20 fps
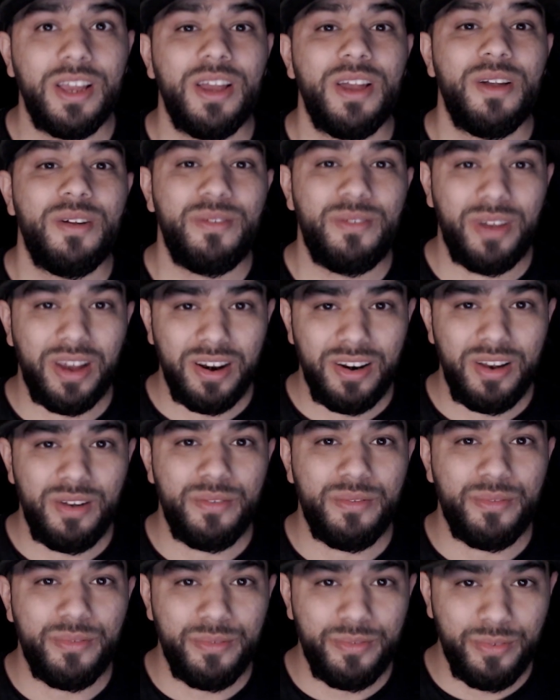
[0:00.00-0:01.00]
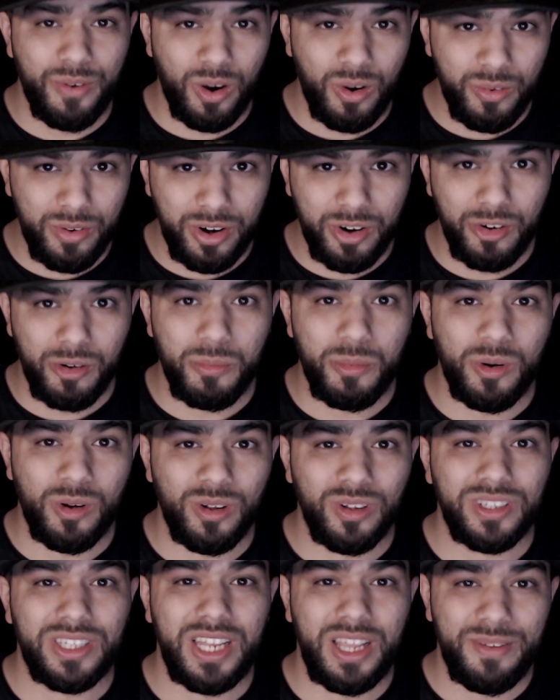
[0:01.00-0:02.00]
very
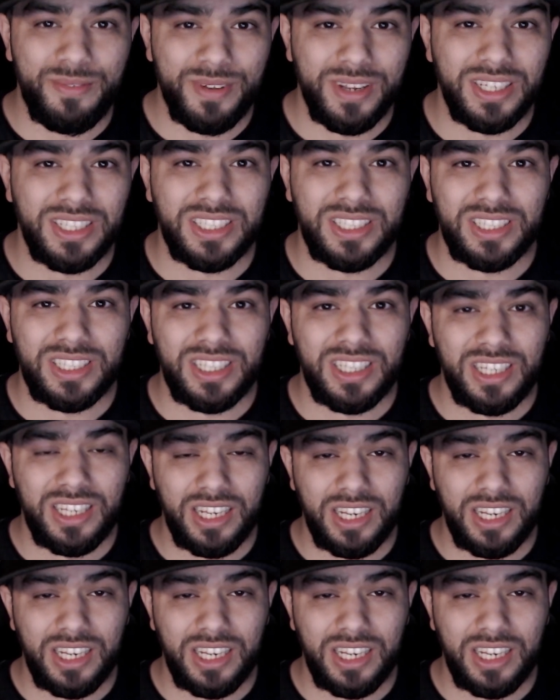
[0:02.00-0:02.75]
vulnerable defense